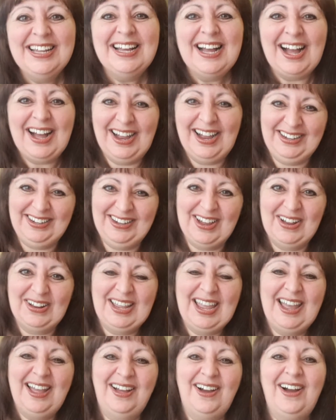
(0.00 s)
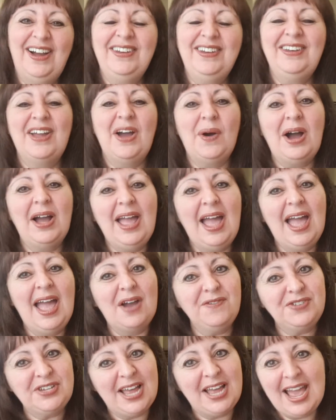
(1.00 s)
I know. I
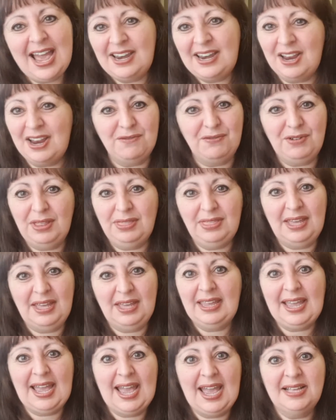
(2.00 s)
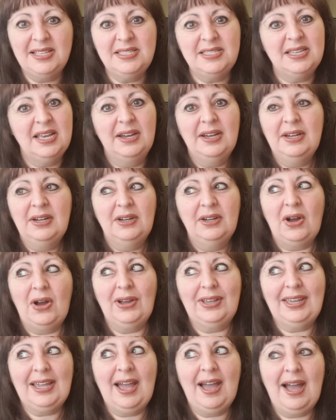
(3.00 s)
have to add everything, Kaz.
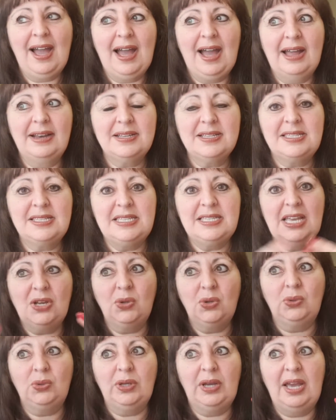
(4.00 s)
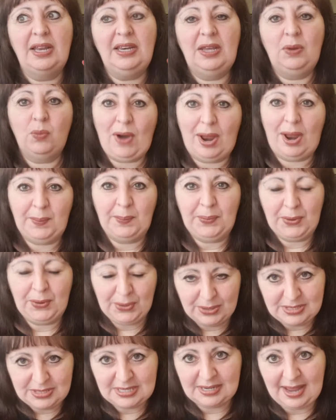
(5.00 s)
I can't single any one
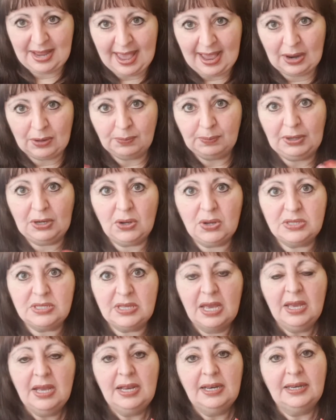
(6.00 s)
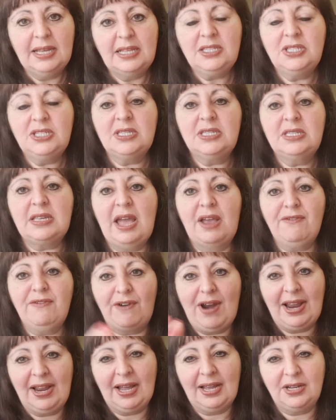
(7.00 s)
person out because let's just say
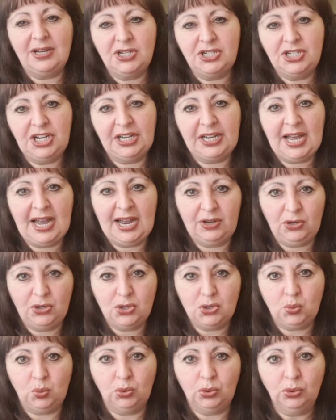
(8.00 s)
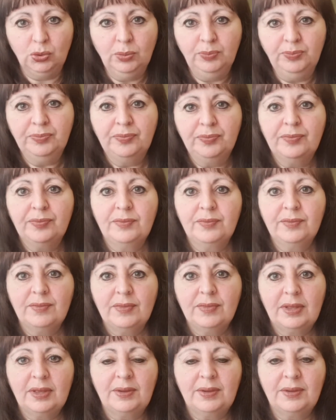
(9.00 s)
Franca, she can't use wool.
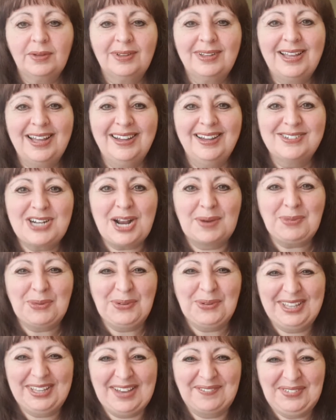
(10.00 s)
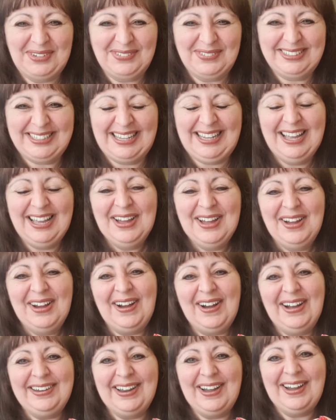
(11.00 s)
Trouble with a capital T.
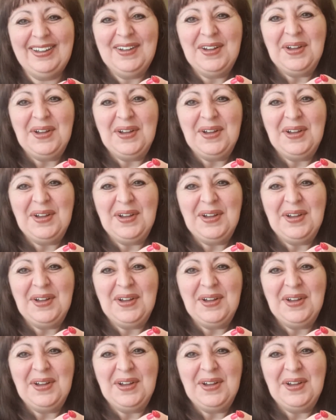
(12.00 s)
I know.